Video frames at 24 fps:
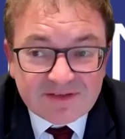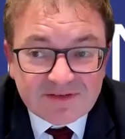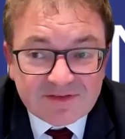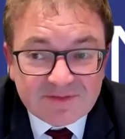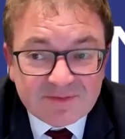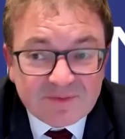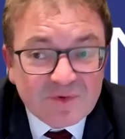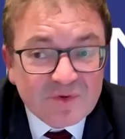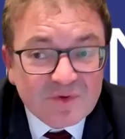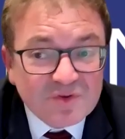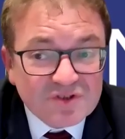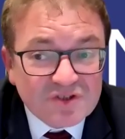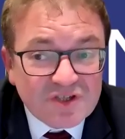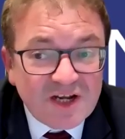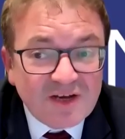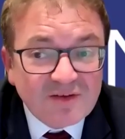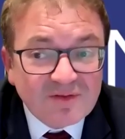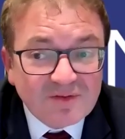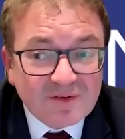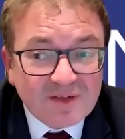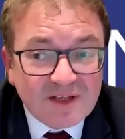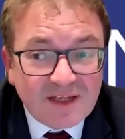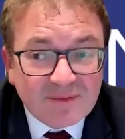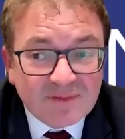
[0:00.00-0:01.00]
which I think are of more
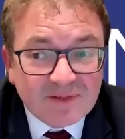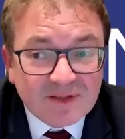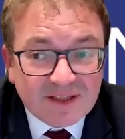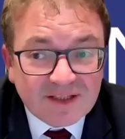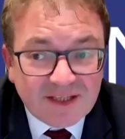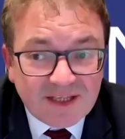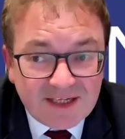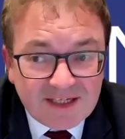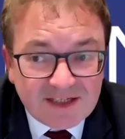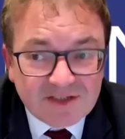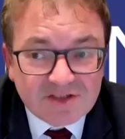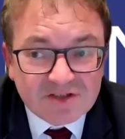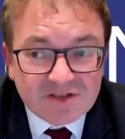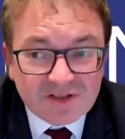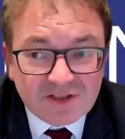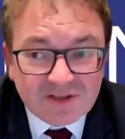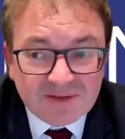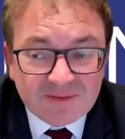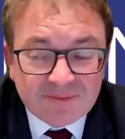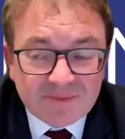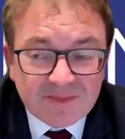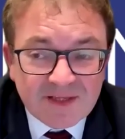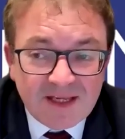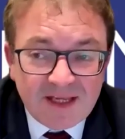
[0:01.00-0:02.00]
general
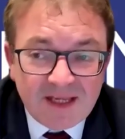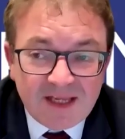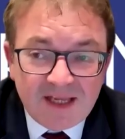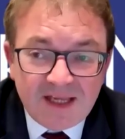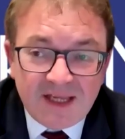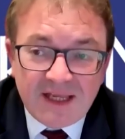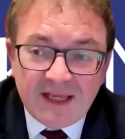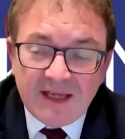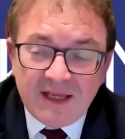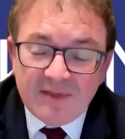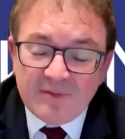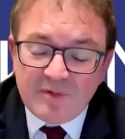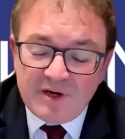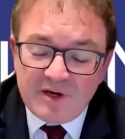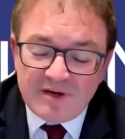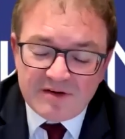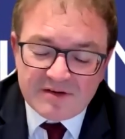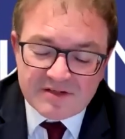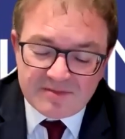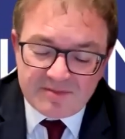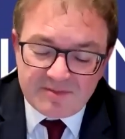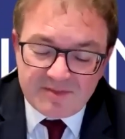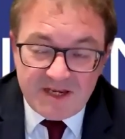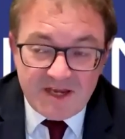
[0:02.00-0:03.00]
application. And
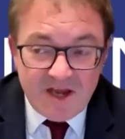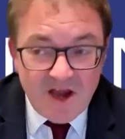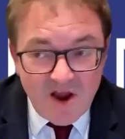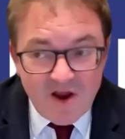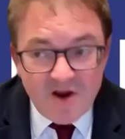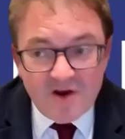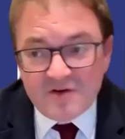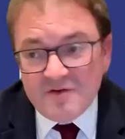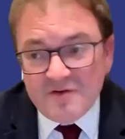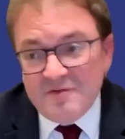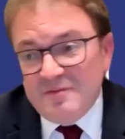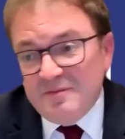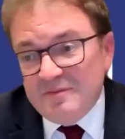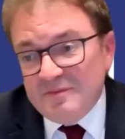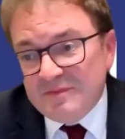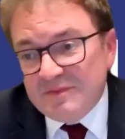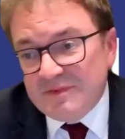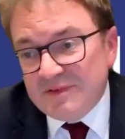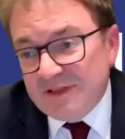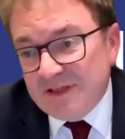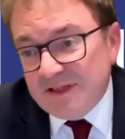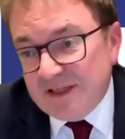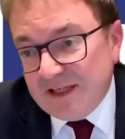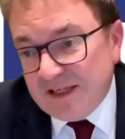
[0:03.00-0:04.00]
whereas we know
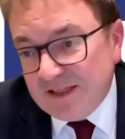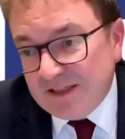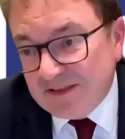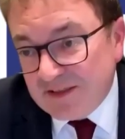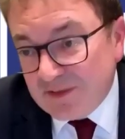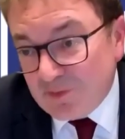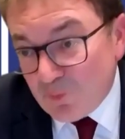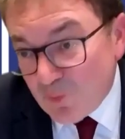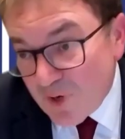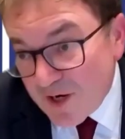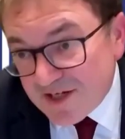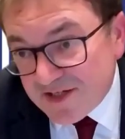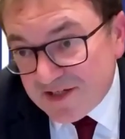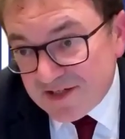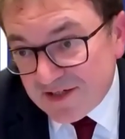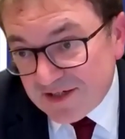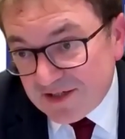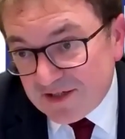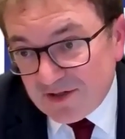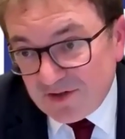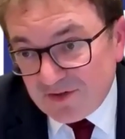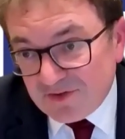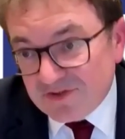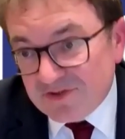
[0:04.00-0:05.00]
that in the
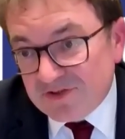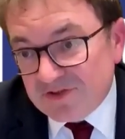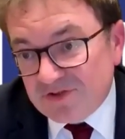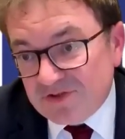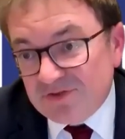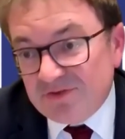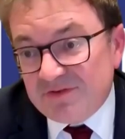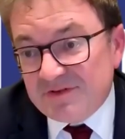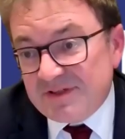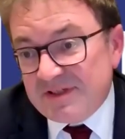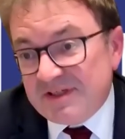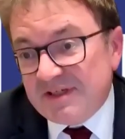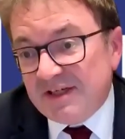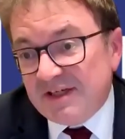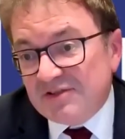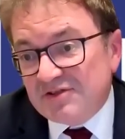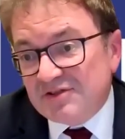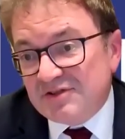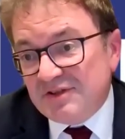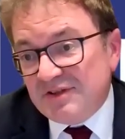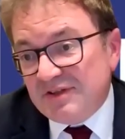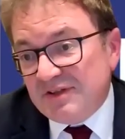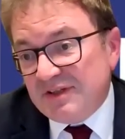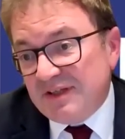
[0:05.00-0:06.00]
wasted cost
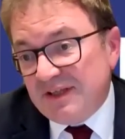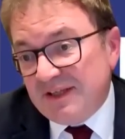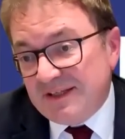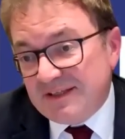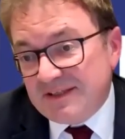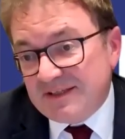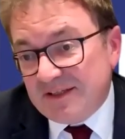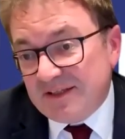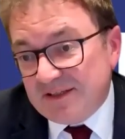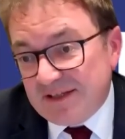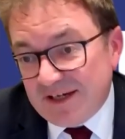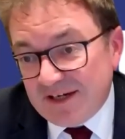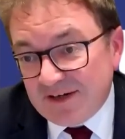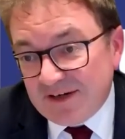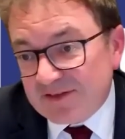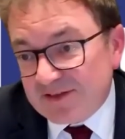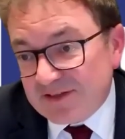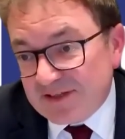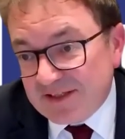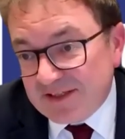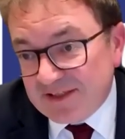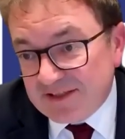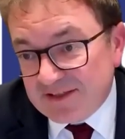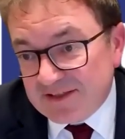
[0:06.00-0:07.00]
jurisdiction, it's
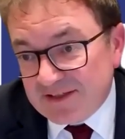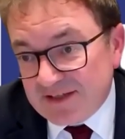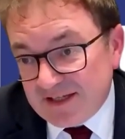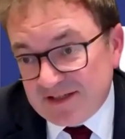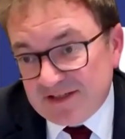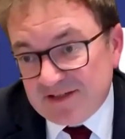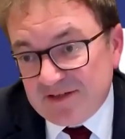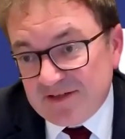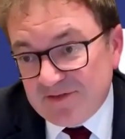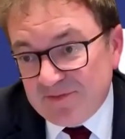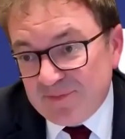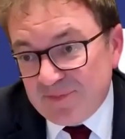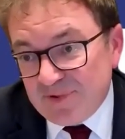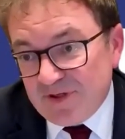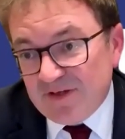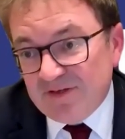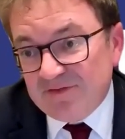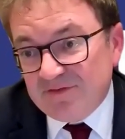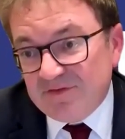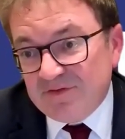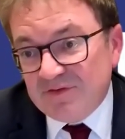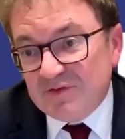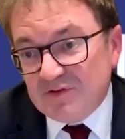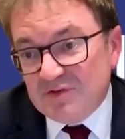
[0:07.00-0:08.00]
undoubtedly the test of
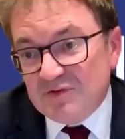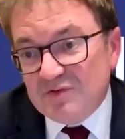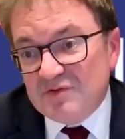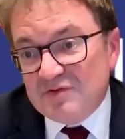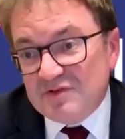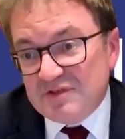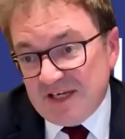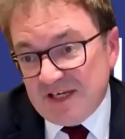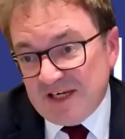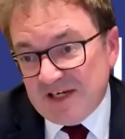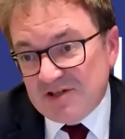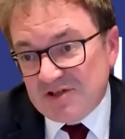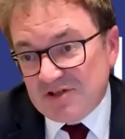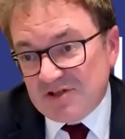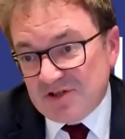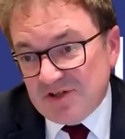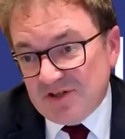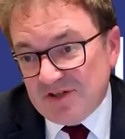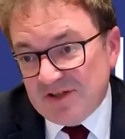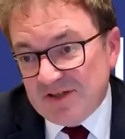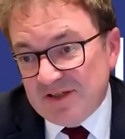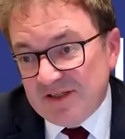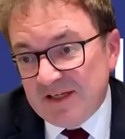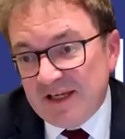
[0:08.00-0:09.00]
but-for
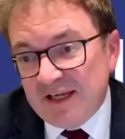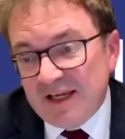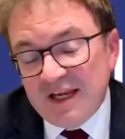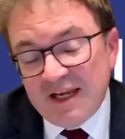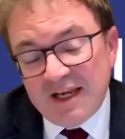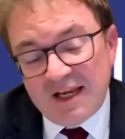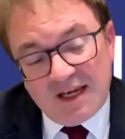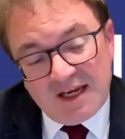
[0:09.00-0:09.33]
causation,